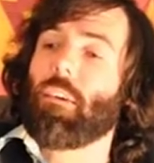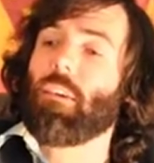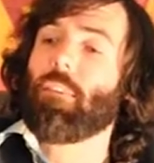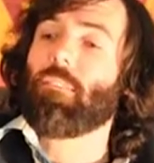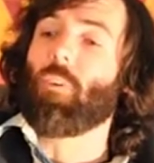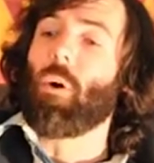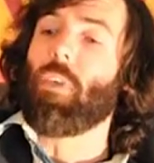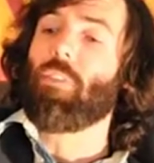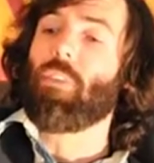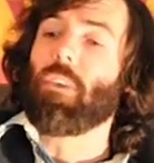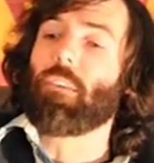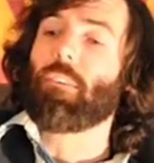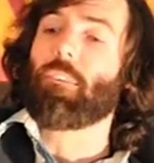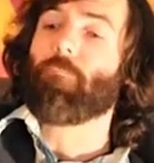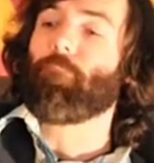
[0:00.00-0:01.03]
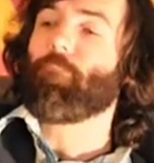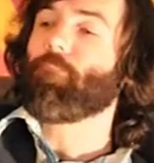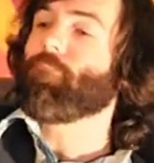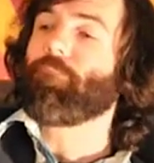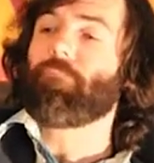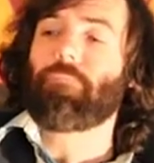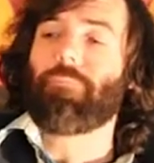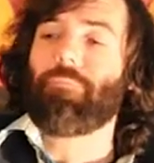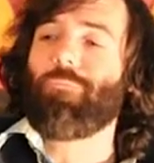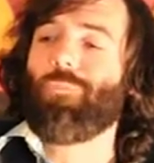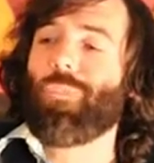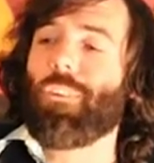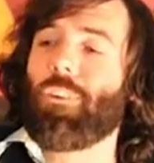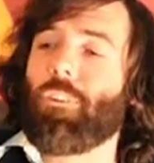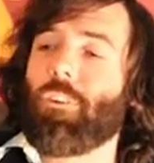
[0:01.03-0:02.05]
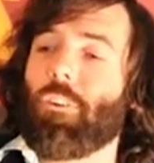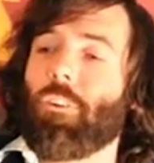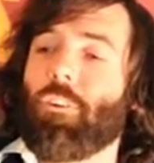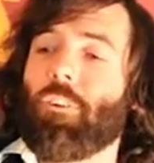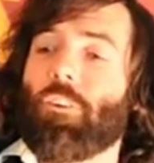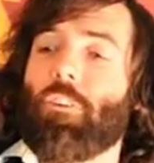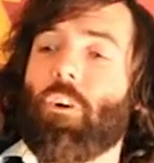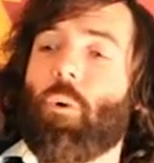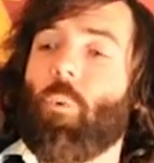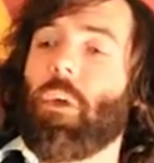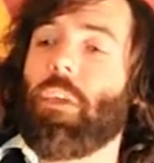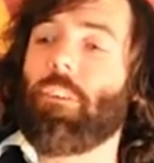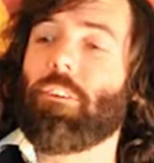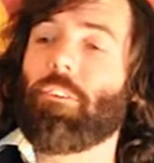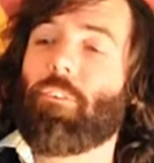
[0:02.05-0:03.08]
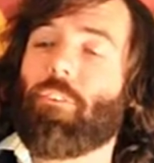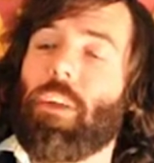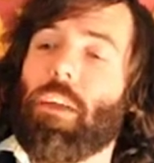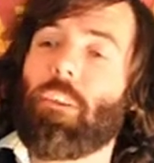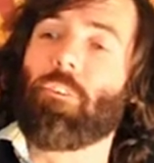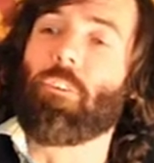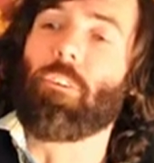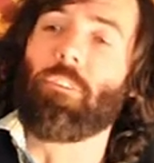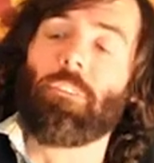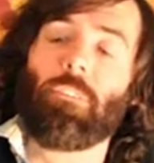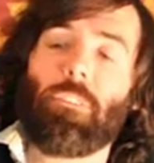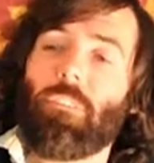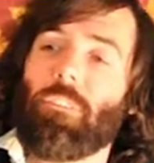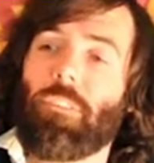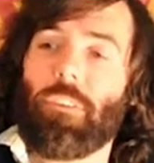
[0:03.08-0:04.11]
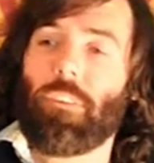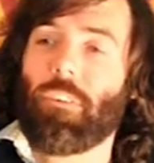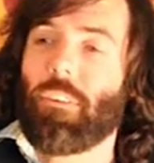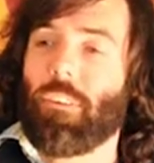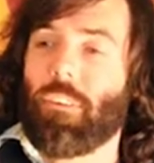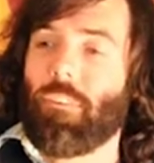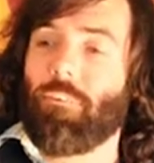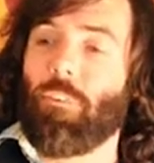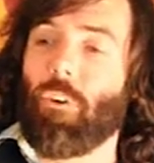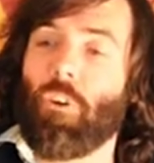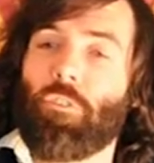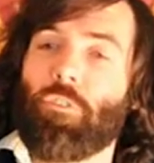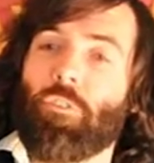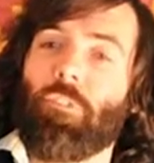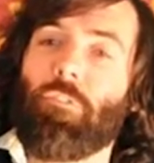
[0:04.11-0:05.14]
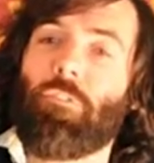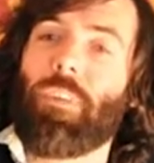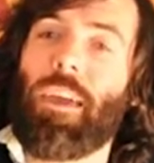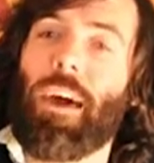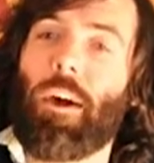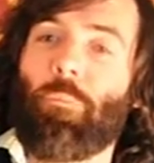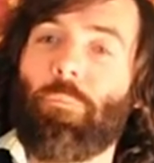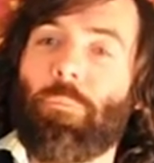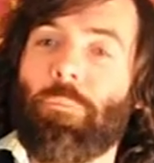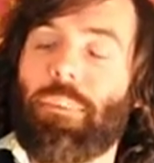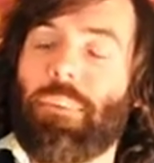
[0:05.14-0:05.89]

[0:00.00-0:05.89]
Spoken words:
So I think, you could go away, you could create your own version of the album.